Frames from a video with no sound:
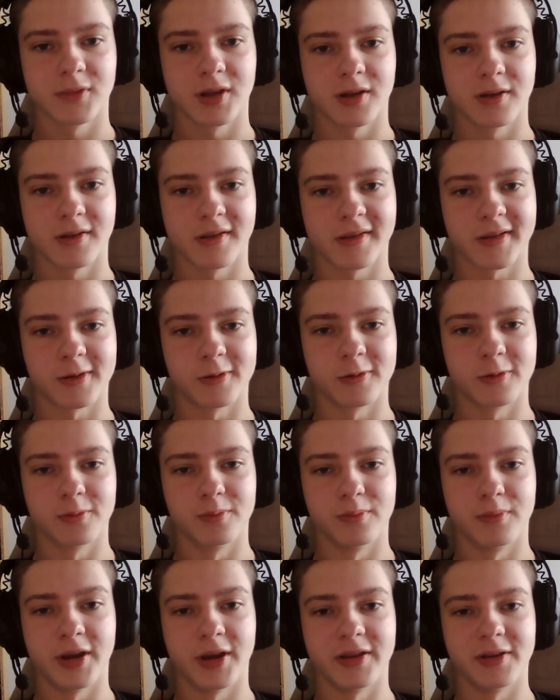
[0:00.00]
So
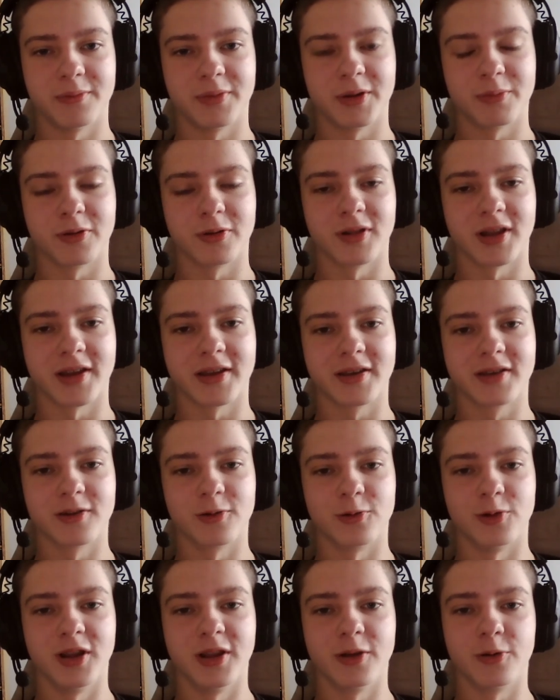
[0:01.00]
many people like
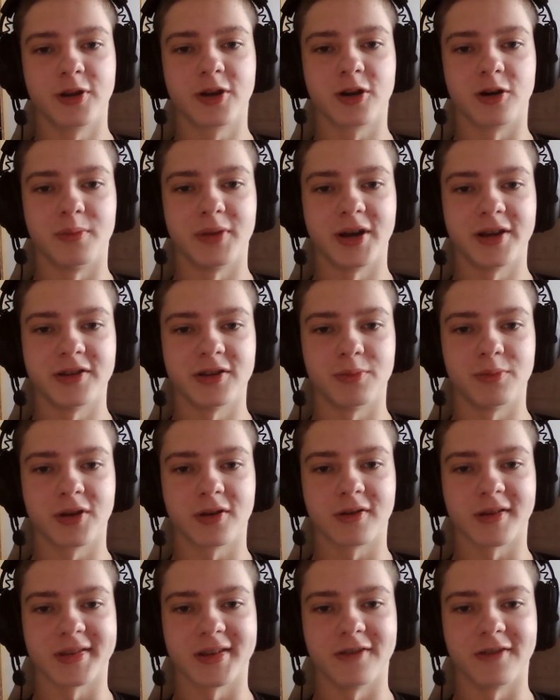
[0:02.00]
really recommend it
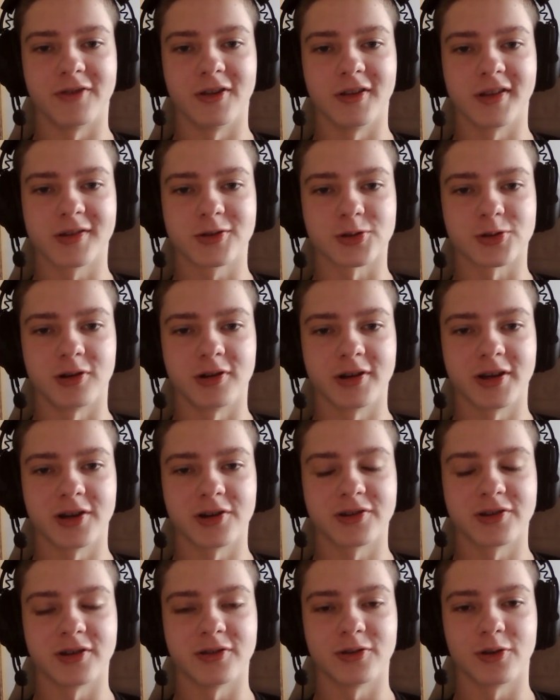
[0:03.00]
because they feel stronger.
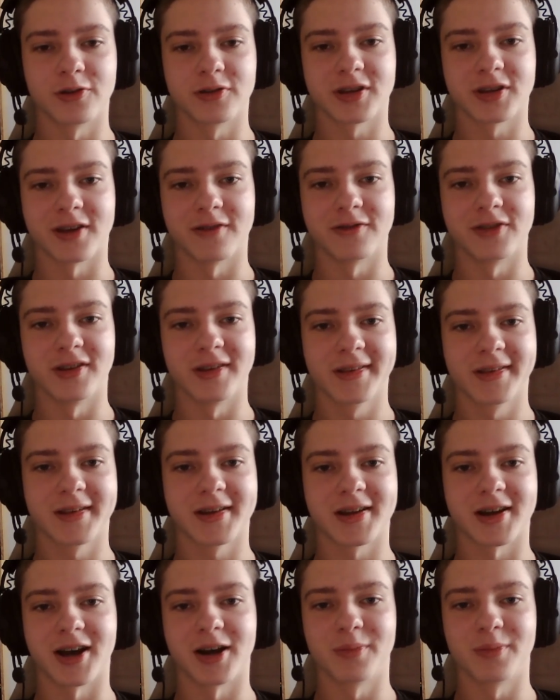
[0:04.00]
They don't have these
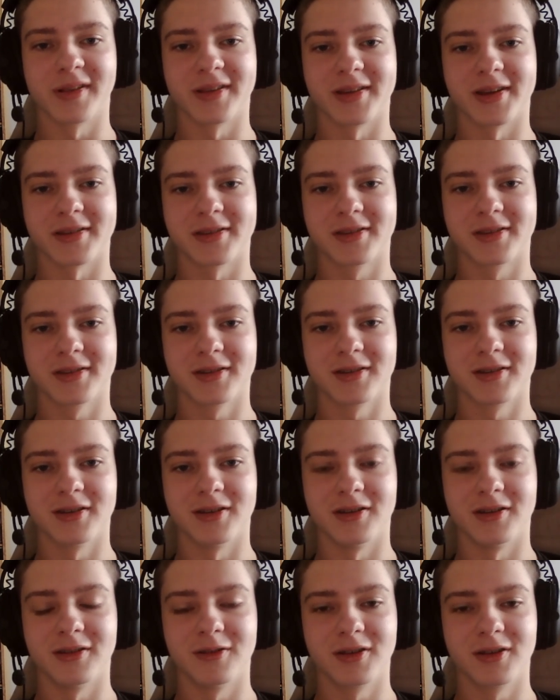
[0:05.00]
carbs that
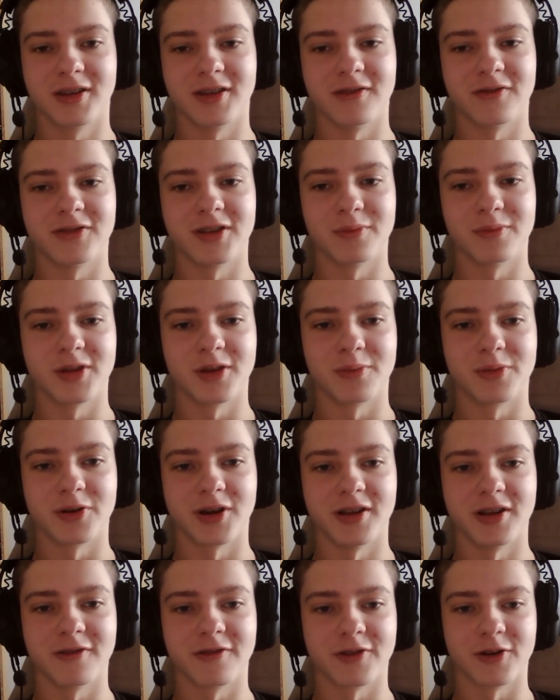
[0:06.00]
give them the
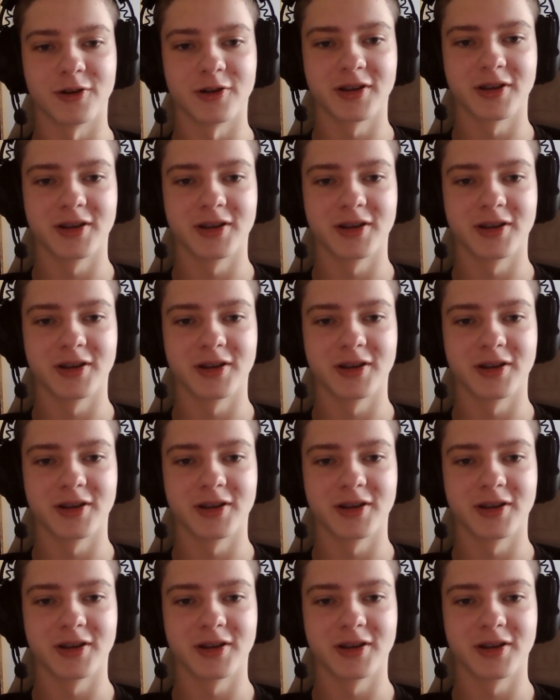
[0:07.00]
brain fog.